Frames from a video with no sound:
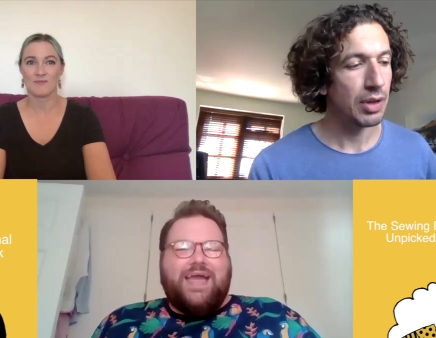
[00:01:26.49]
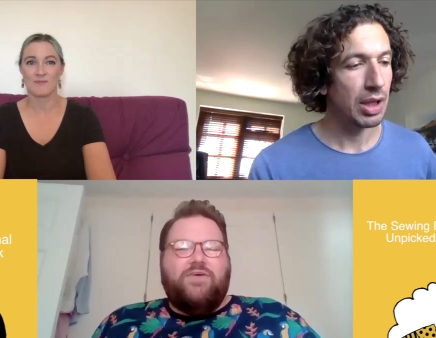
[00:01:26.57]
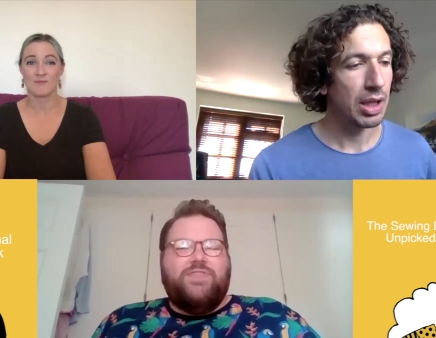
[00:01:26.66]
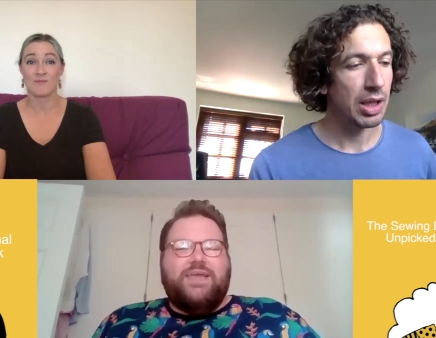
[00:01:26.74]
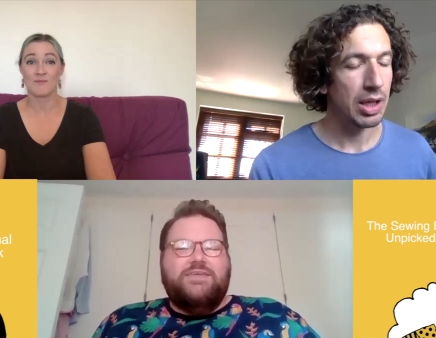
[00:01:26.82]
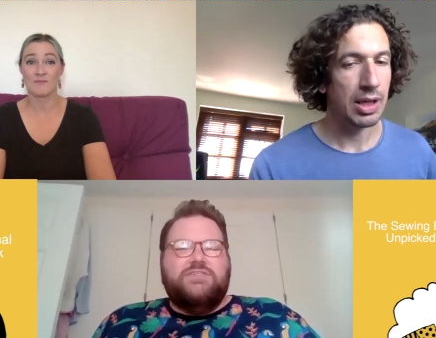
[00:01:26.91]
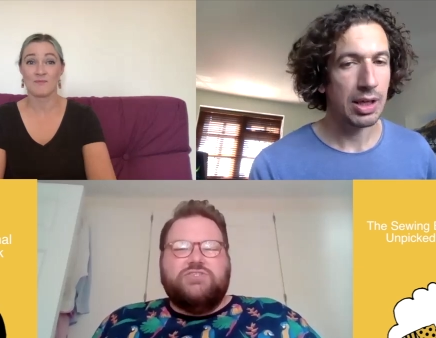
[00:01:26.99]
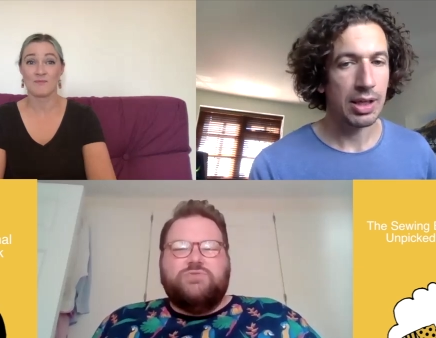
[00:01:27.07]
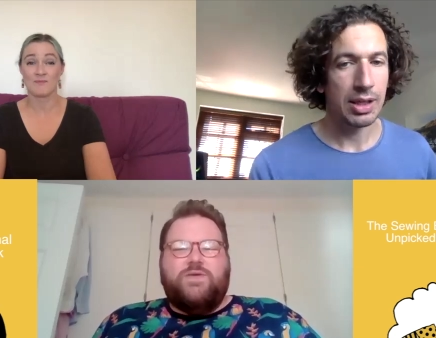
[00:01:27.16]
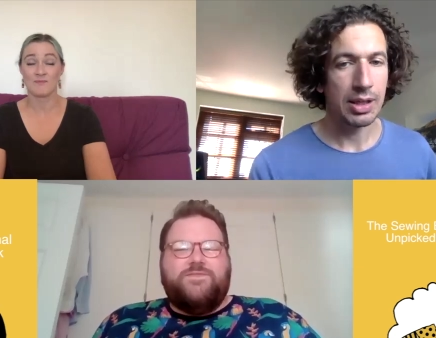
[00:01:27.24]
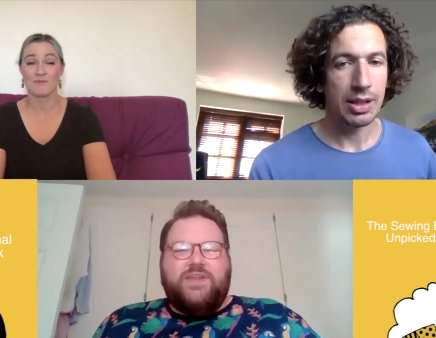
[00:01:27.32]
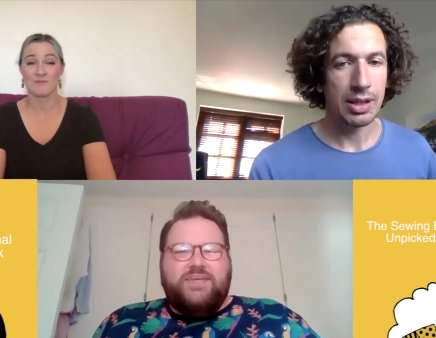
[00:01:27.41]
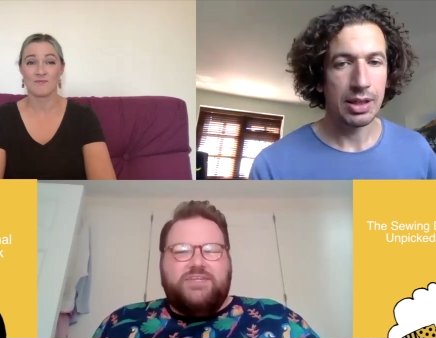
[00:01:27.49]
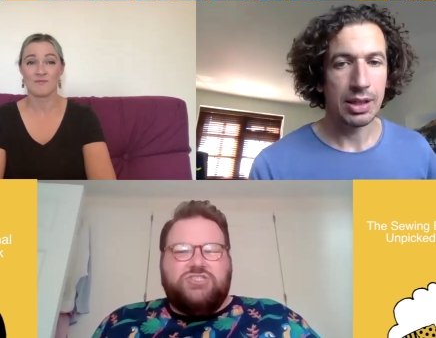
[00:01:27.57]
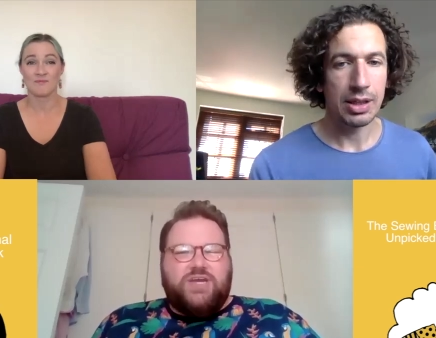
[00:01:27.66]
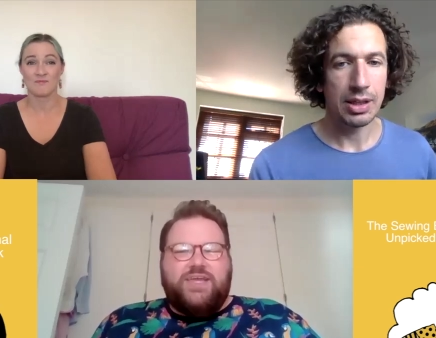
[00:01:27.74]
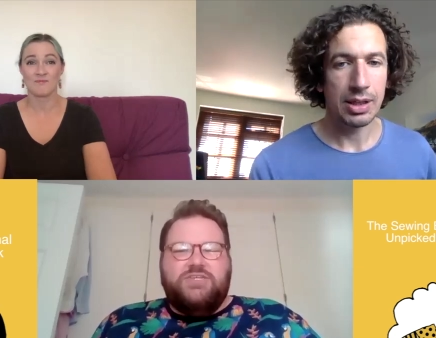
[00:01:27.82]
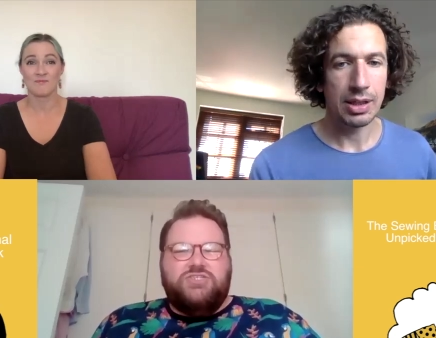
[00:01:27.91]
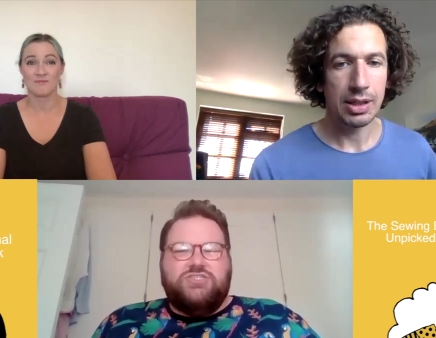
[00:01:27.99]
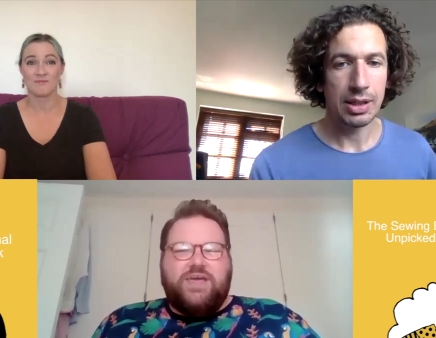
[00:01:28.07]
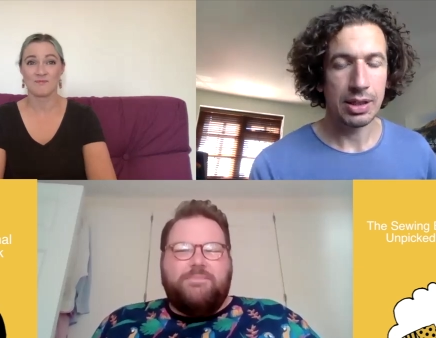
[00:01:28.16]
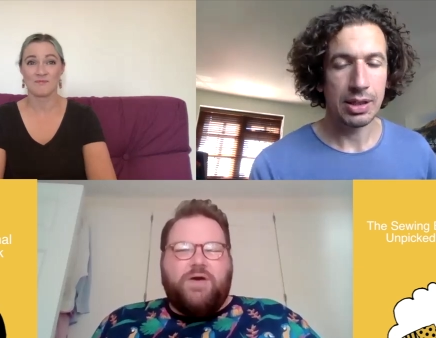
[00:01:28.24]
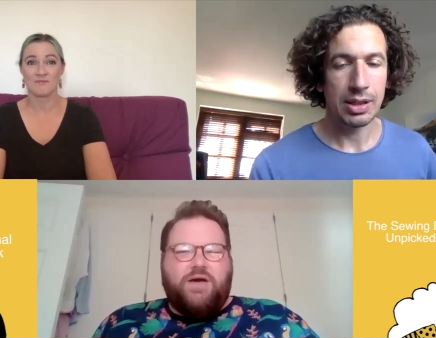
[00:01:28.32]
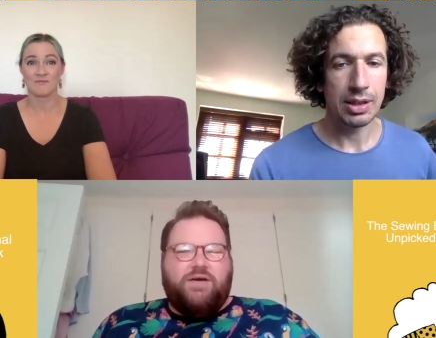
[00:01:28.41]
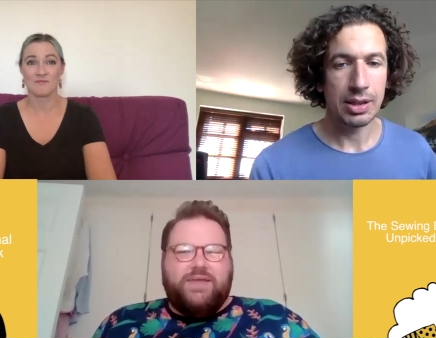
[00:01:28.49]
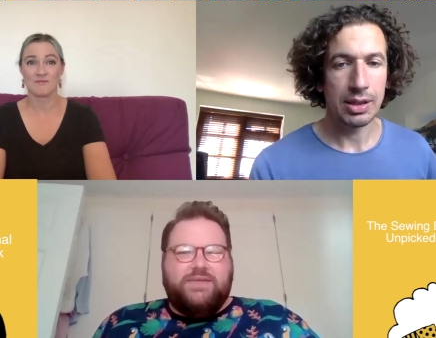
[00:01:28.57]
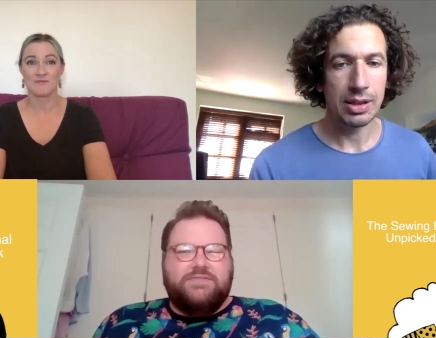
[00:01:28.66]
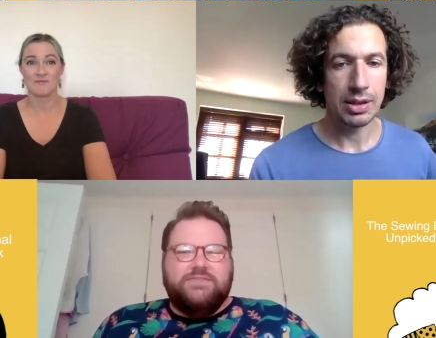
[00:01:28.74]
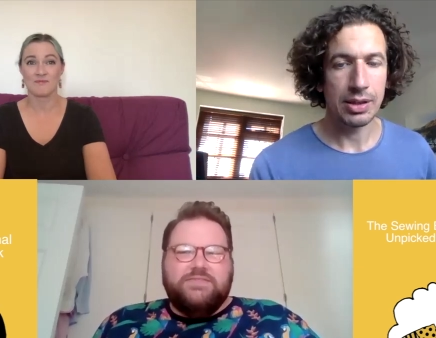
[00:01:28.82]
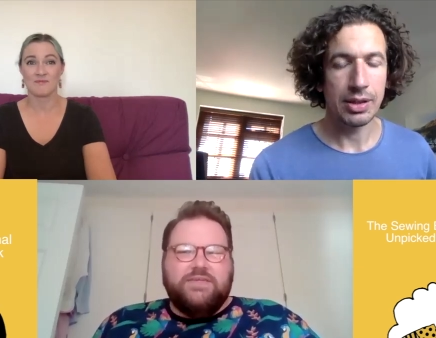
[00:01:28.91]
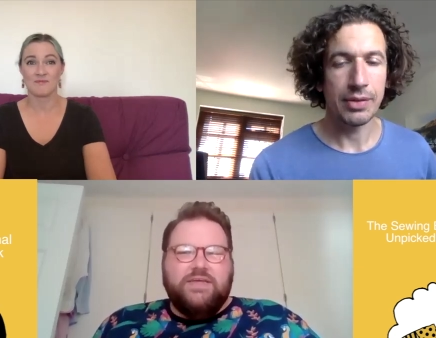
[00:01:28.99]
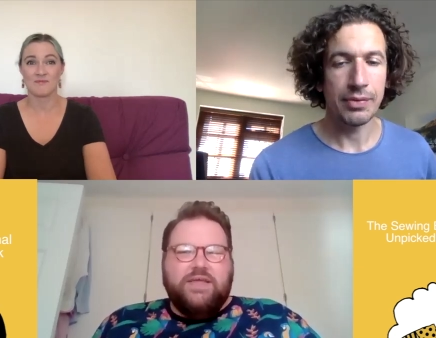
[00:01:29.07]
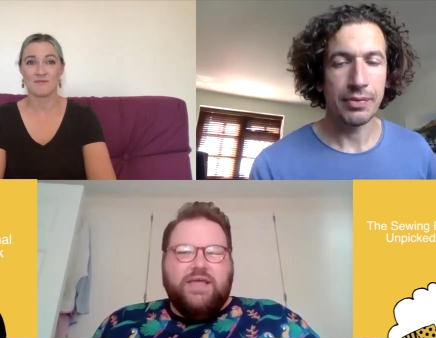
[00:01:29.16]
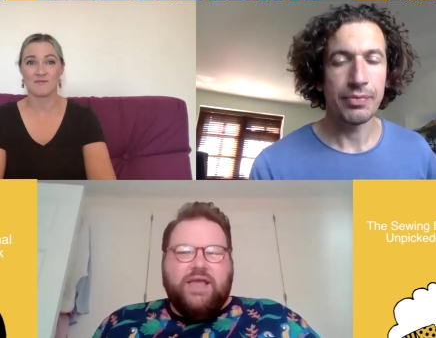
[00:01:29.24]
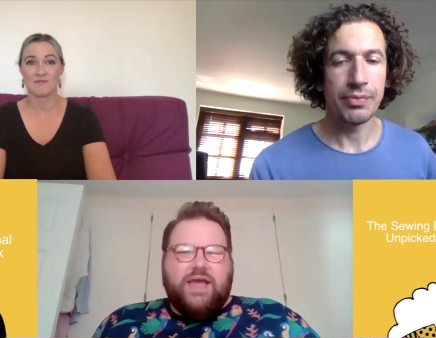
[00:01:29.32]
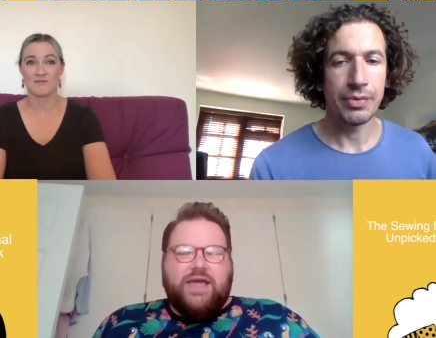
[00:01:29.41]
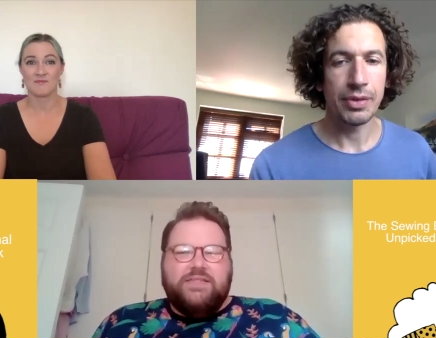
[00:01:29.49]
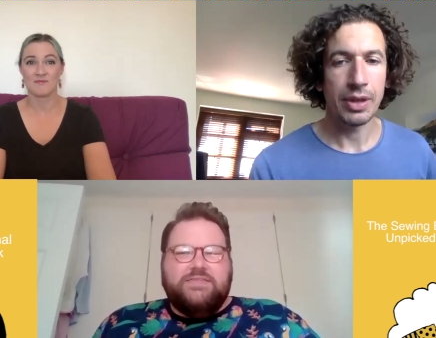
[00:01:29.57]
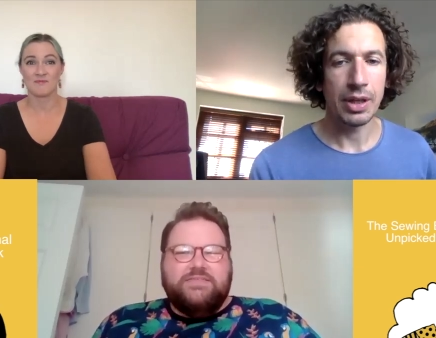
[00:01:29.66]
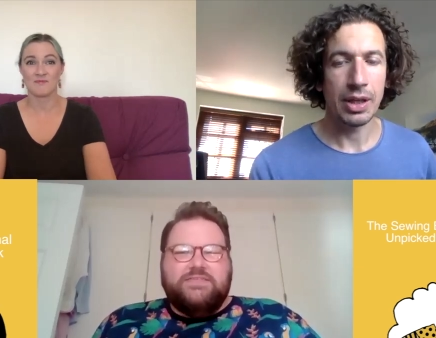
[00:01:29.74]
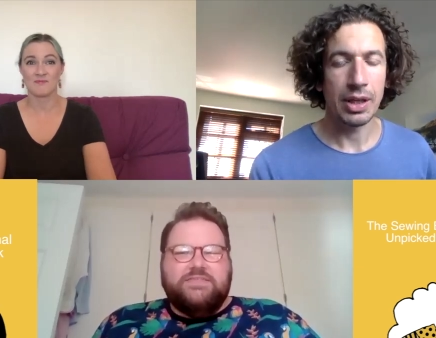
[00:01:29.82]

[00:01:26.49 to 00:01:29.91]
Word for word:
Speaker 1: how they swiftly changed their mind and